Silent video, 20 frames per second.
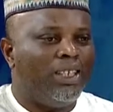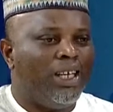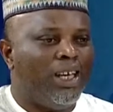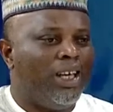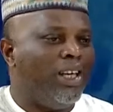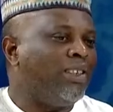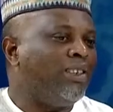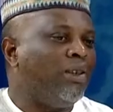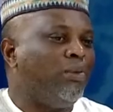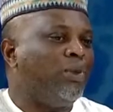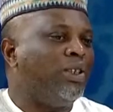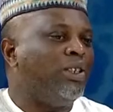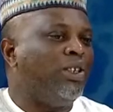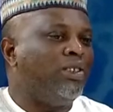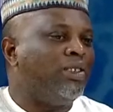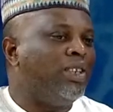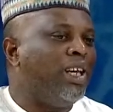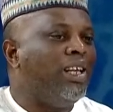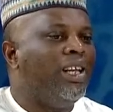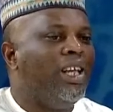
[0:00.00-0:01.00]
except they're
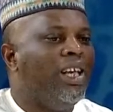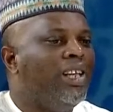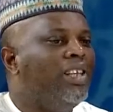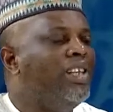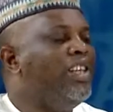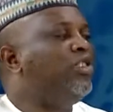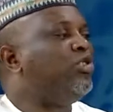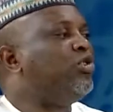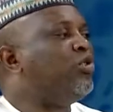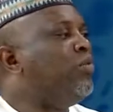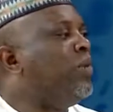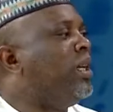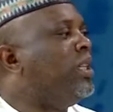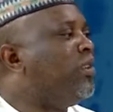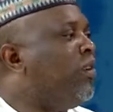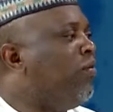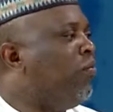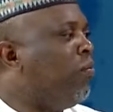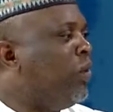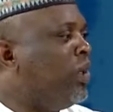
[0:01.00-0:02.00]
just saying the instrument
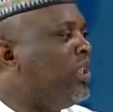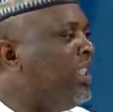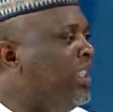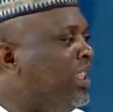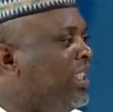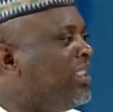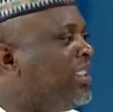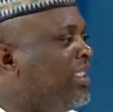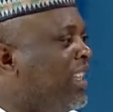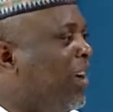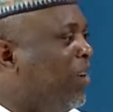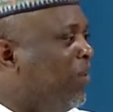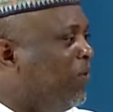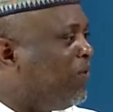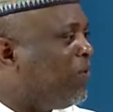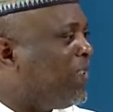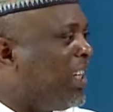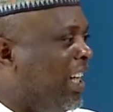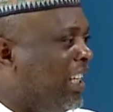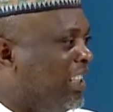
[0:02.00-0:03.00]
of money itself,
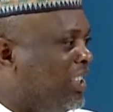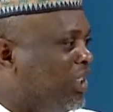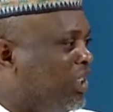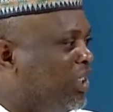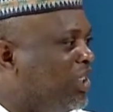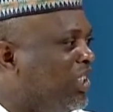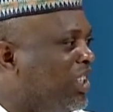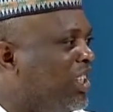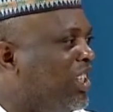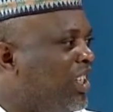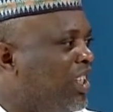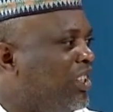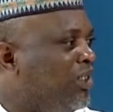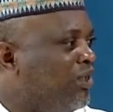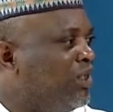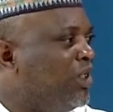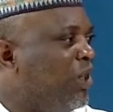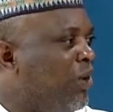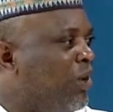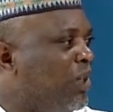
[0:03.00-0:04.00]
cash,
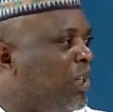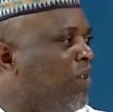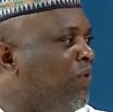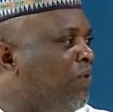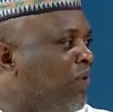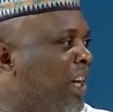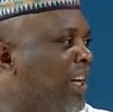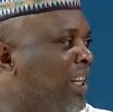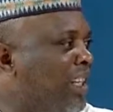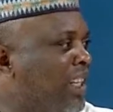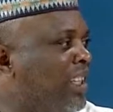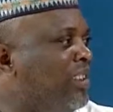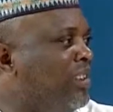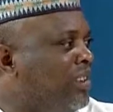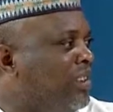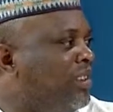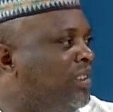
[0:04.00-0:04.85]
to say, okay, fine, let us